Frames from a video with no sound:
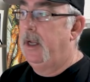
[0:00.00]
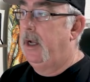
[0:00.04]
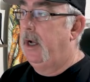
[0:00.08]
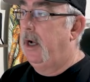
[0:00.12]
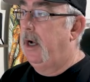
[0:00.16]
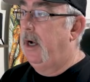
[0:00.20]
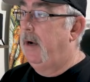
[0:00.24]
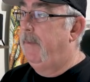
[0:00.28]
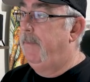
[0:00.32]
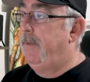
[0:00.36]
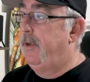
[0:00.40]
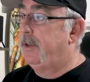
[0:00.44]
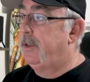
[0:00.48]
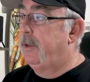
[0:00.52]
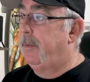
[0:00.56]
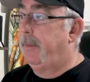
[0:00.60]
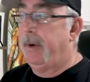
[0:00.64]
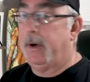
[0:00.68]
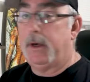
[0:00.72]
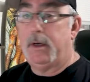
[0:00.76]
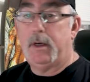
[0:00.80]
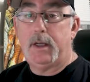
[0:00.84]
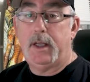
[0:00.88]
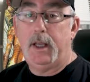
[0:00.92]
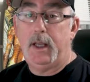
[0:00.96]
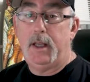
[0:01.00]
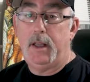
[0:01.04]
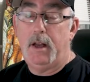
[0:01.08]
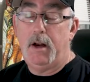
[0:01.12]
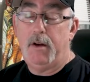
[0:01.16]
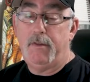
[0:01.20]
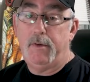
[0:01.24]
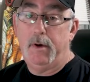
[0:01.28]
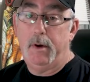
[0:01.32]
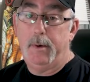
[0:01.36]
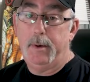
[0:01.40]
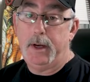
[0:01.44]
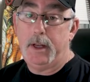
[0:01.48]
There's a Burger King there.
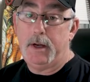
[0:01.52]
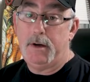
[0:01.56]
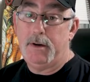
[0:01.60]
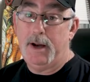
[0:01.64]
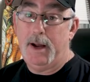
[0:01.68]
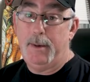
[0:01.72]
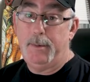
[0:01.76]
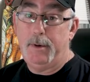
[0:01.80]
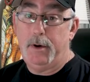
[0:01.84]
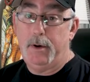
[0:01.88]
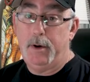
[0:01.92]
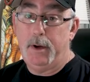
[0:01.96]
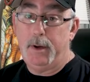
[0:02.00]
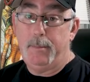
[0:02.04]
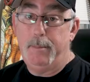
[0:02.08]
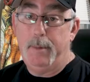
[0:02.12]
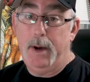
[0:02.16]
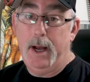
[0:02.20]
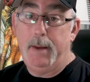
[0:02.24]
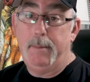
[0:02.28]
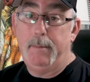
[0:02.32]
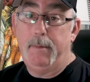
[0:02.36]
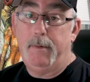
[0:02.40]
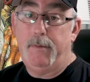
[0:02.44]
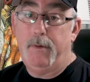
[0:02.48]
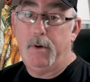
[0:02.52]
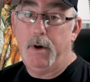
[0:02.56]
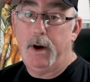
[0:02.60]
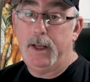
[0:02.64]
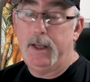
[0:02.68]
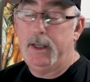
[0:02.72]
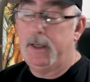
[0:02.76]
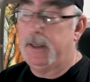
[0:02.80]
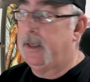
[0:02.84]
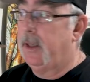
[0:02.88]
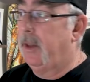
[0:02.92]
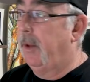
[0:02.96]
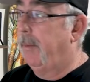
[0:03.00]
If I want to grab a quick bite before I
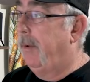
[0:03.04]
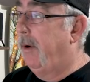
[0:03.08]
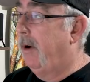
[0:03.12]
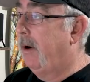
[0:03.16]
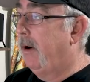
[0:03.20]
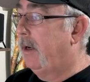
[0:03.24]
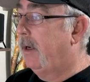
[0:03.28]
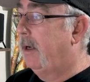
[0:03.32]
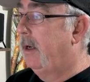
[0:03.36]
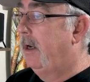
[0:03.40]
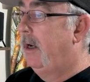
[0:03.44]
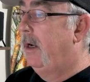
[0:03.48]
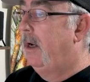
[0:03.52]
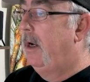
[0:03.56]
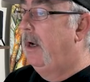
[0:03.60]
get to the park,